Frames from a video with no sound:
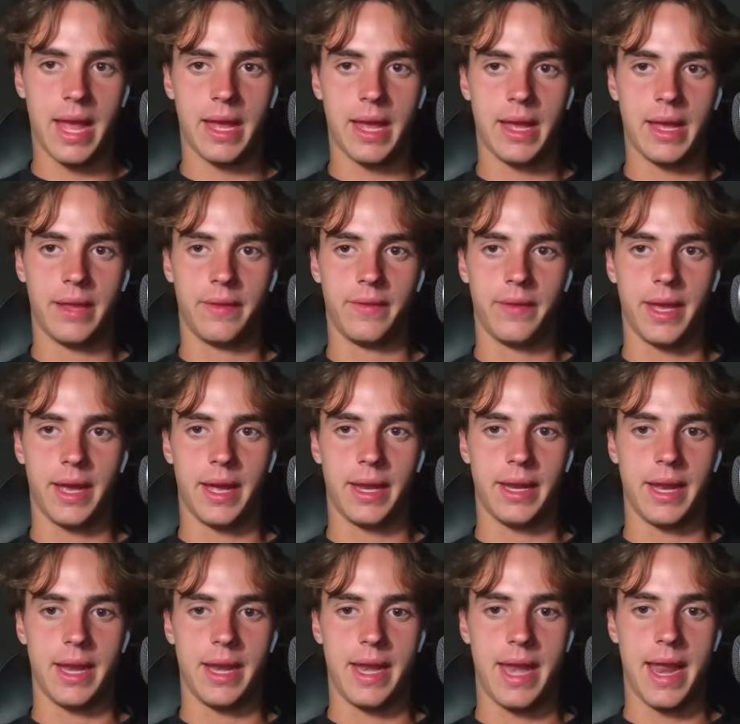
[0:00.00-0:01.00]
And
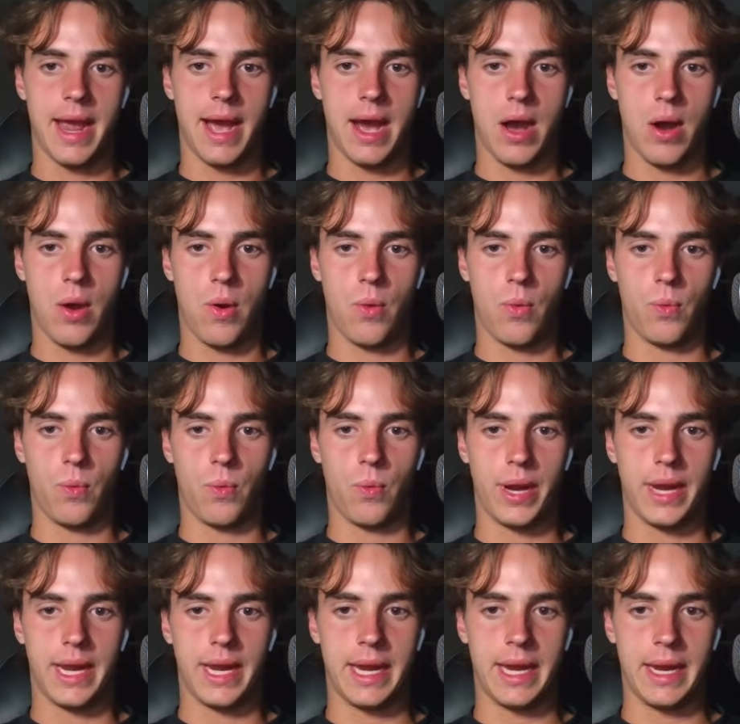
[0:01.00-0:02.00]
then now
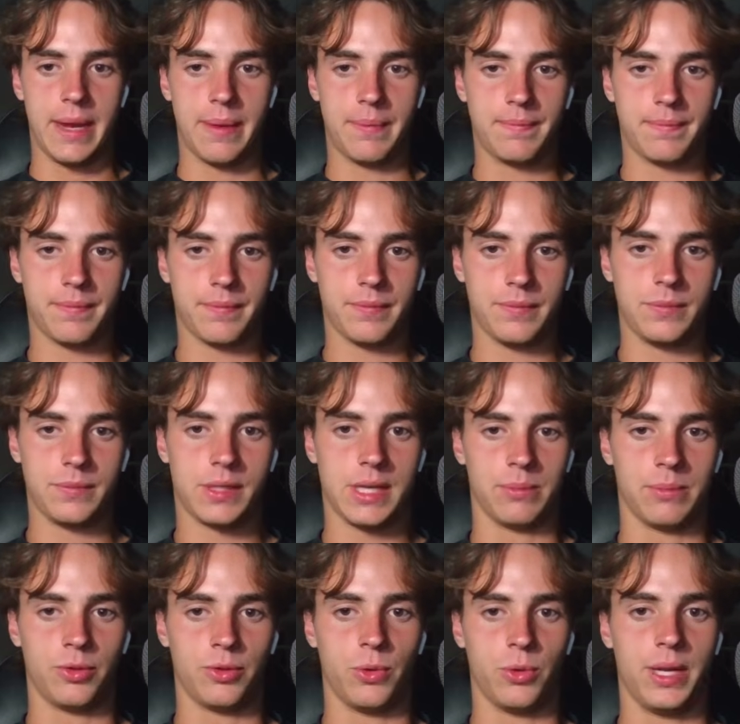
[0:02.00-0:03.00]
we
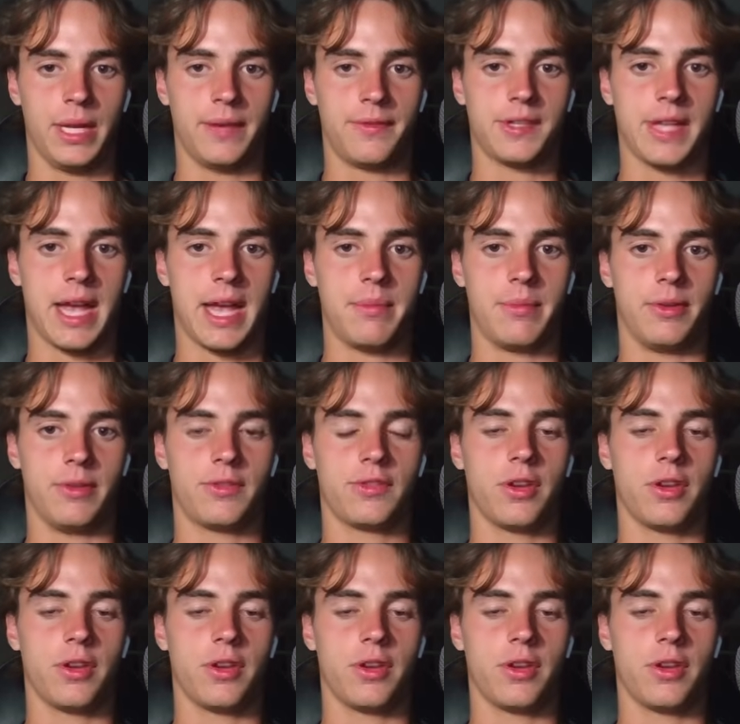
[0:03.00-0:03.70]
come to an if statement.